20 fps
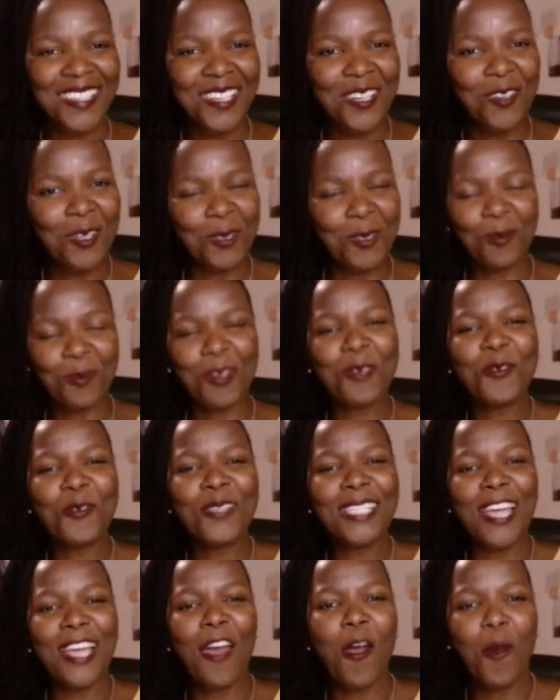Because when you
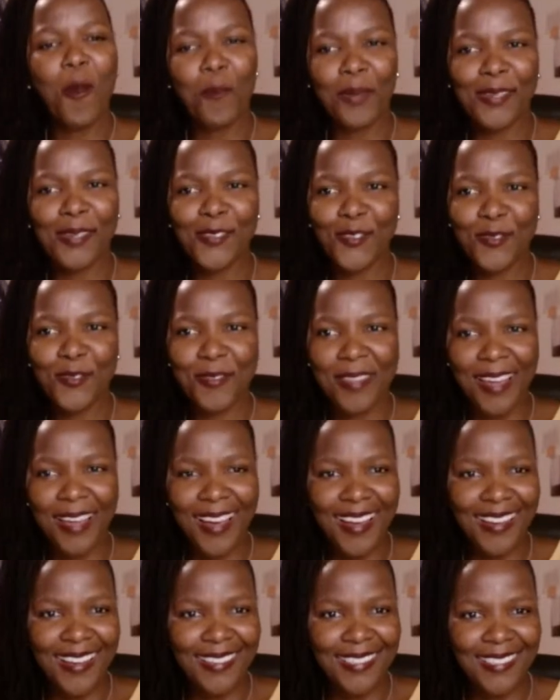tap into
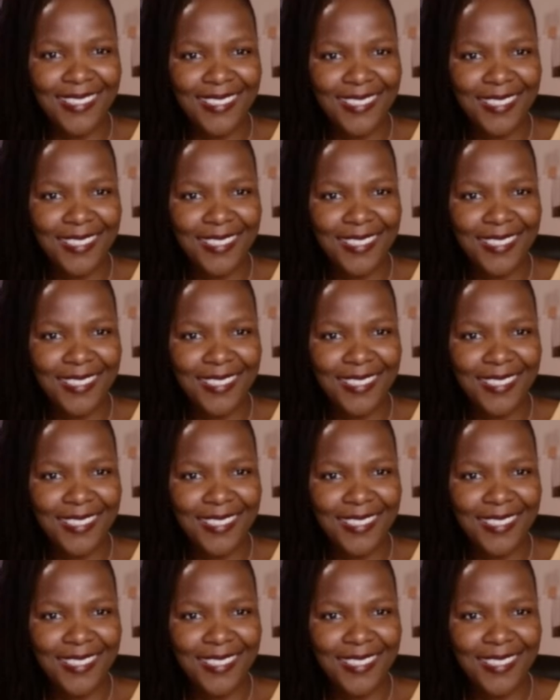that,